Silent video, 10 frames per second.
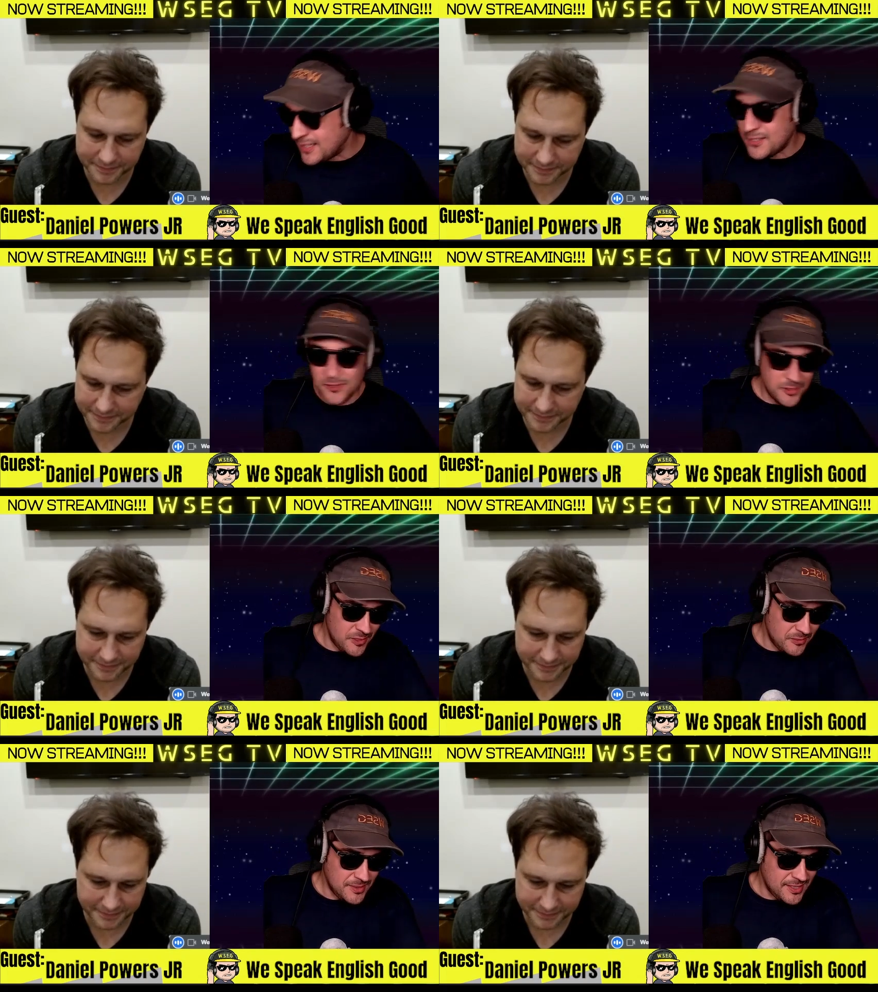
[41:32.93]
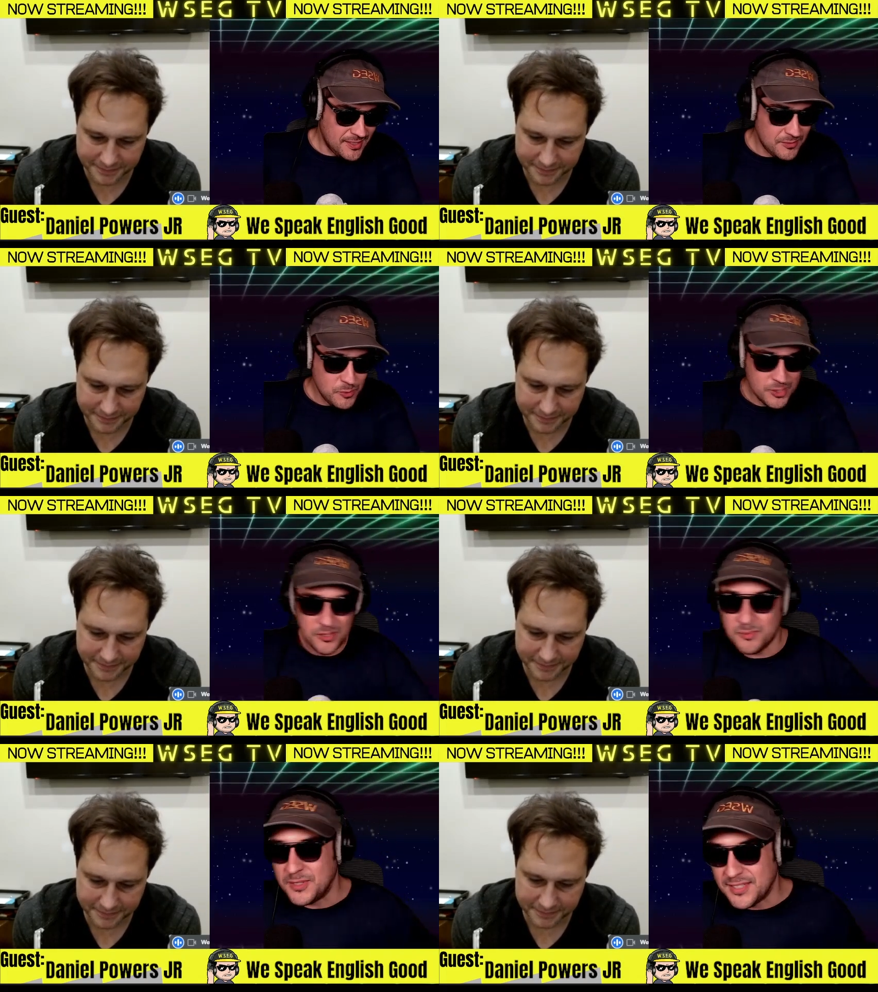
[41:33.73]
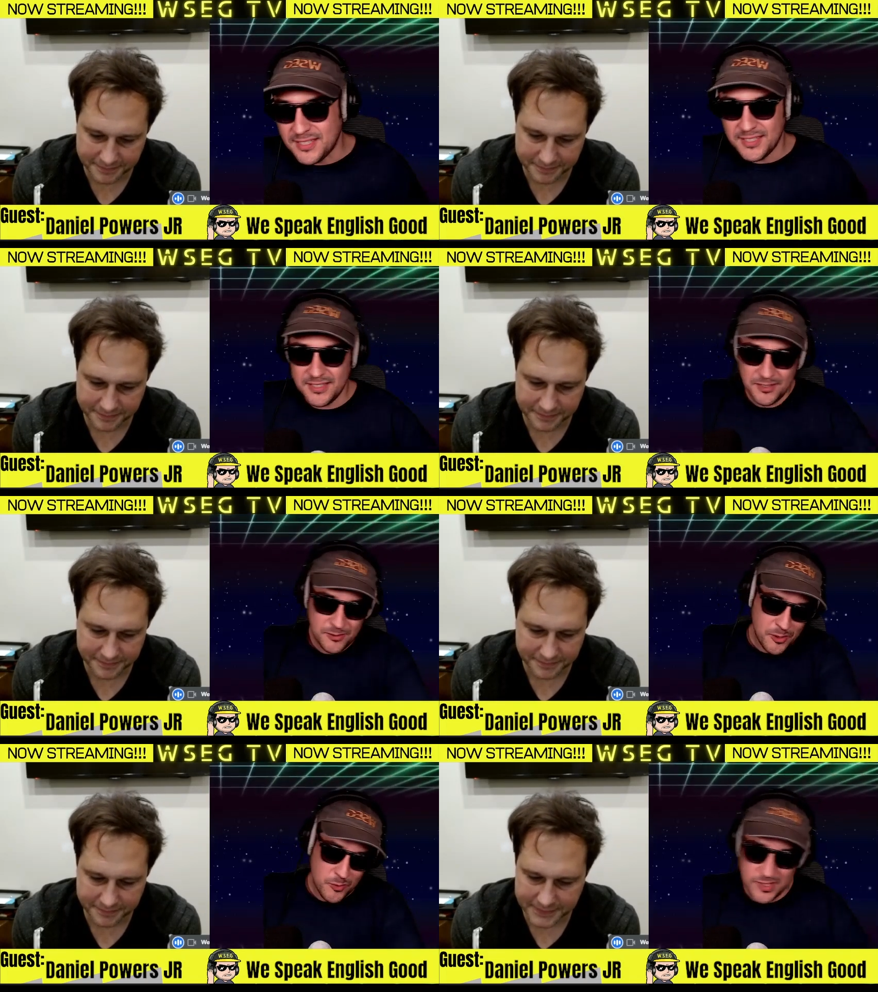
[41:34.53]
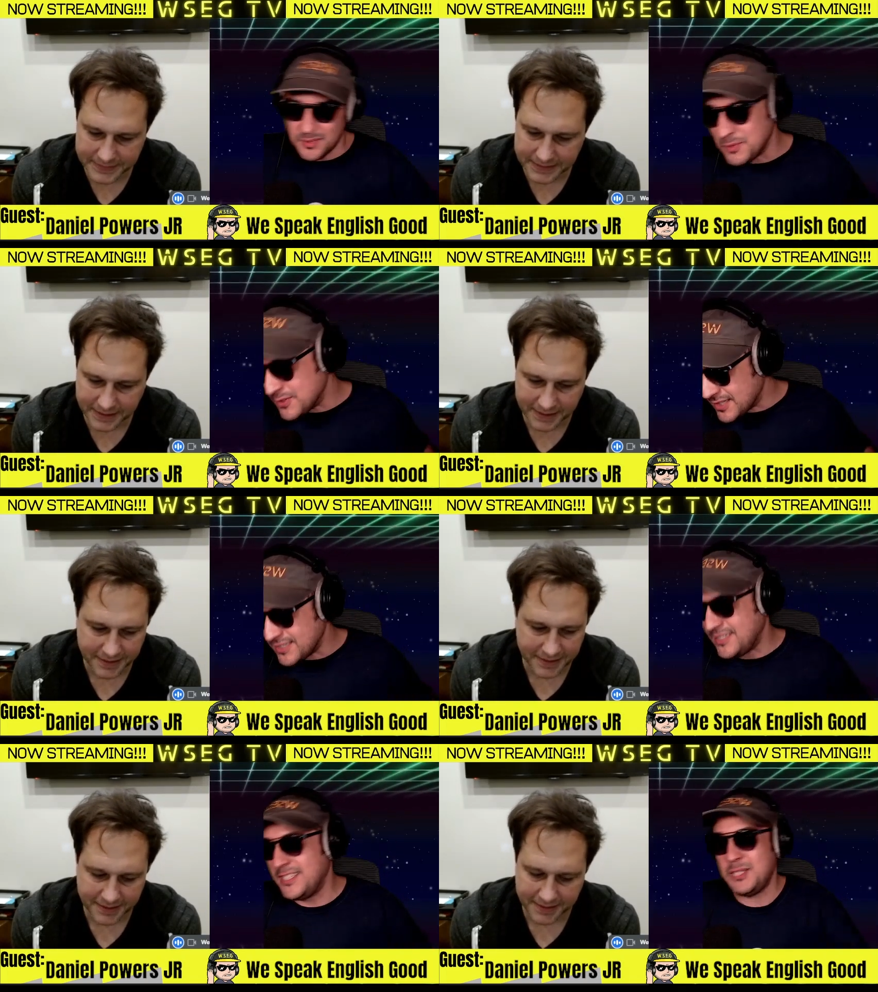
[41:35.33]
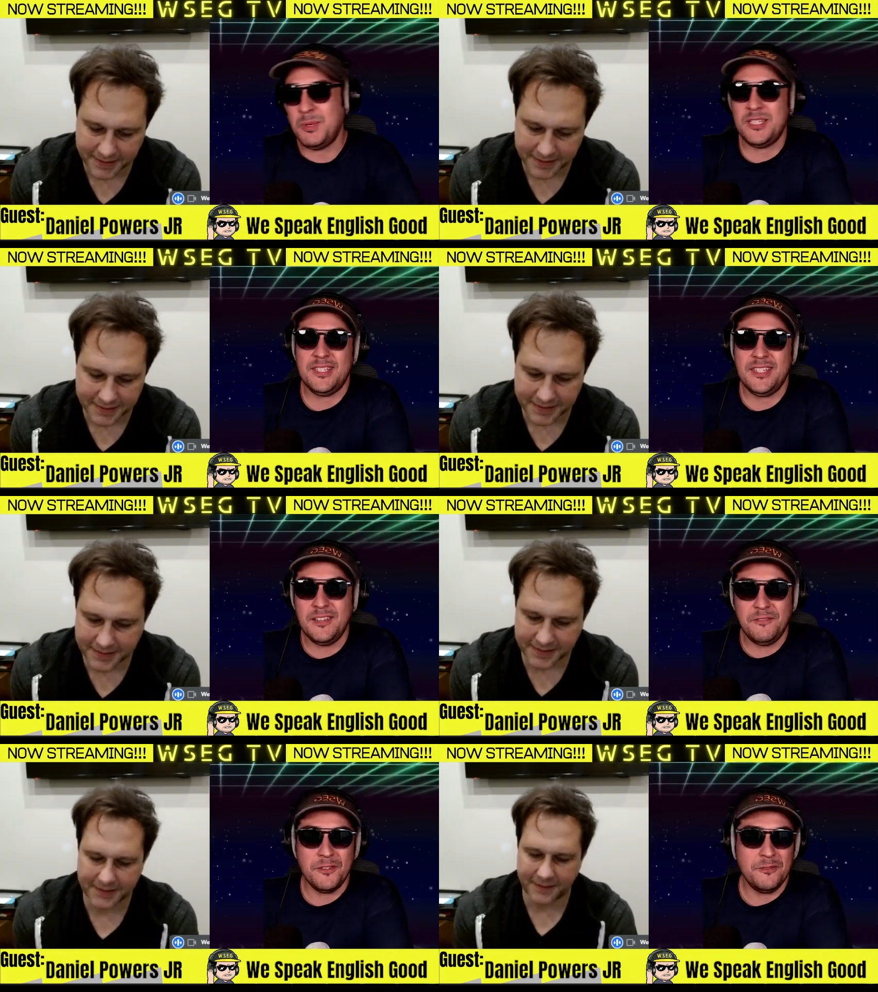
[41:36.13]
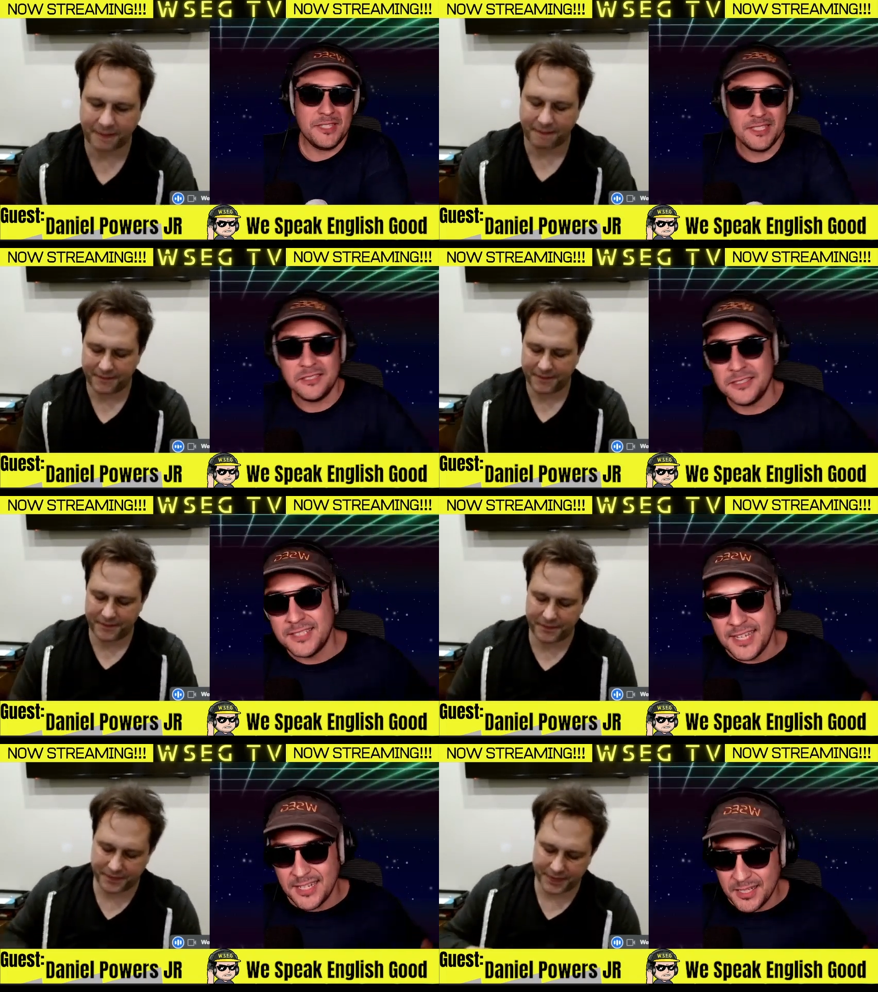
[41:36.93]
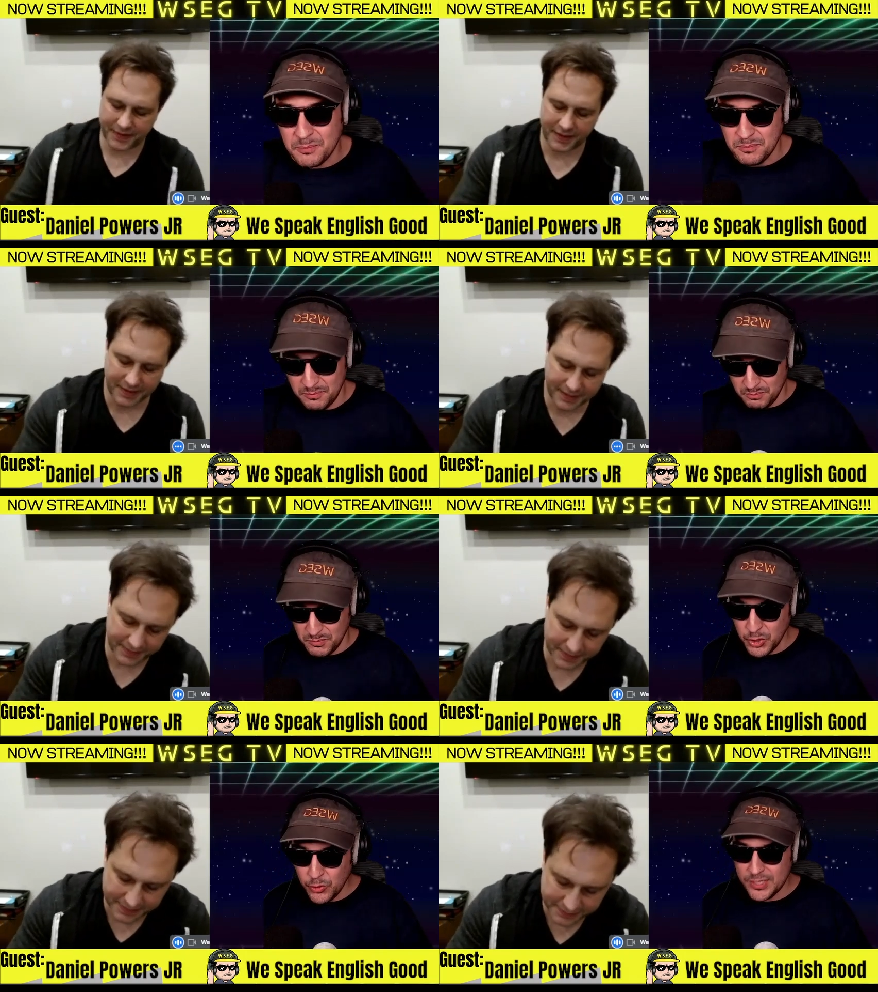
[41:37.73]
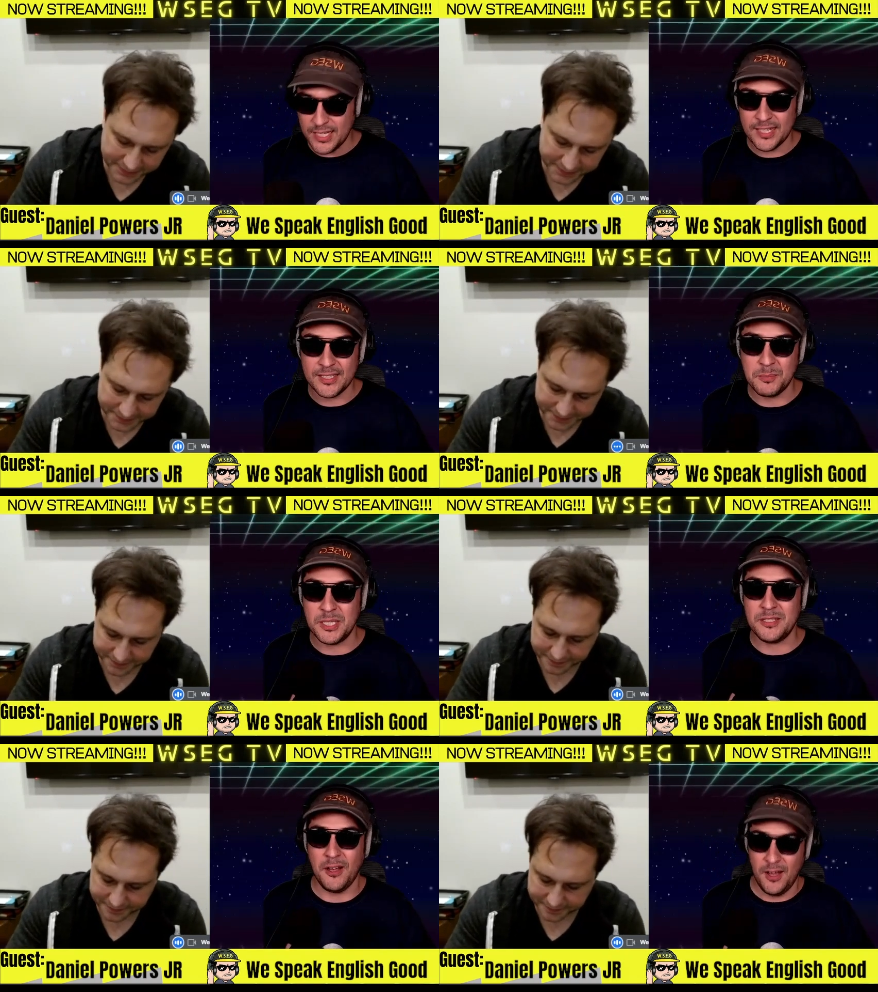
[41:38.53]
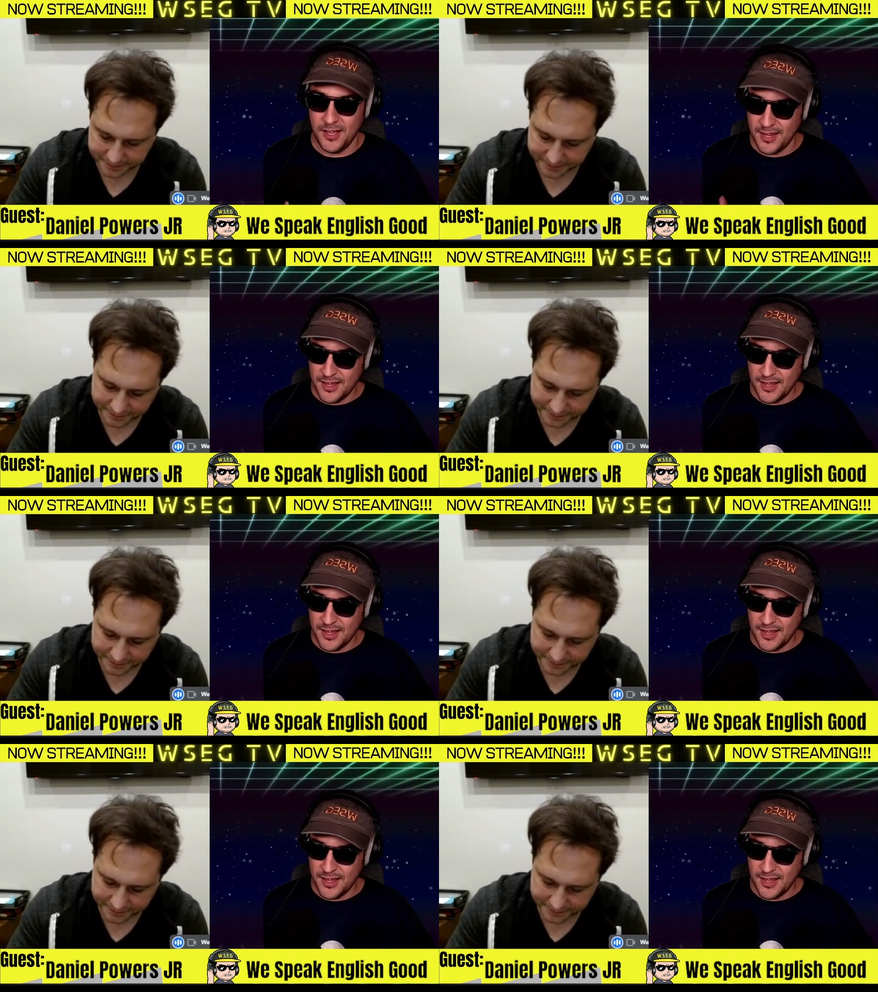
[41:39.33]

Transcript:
Speaker 1: you know like once you're a musician you're always a musician especially if you're facilitating music to be taught